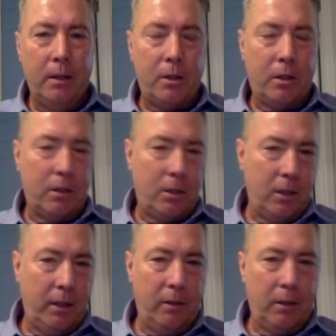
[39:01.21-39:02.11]
It's called the
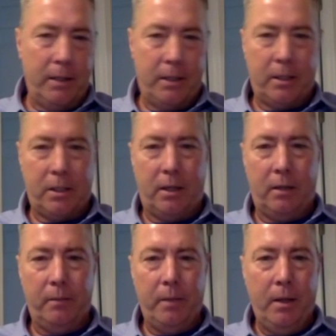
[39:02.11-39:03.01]
Toledo LASIK
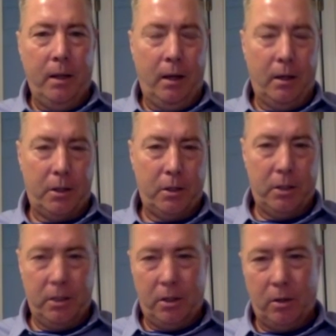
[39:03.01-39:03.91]
Center, and our
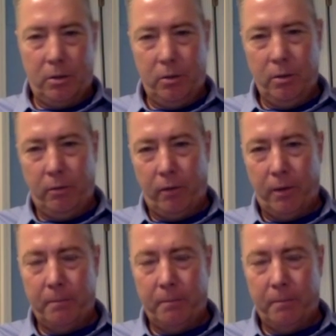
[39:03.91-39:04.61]
surgeons go to and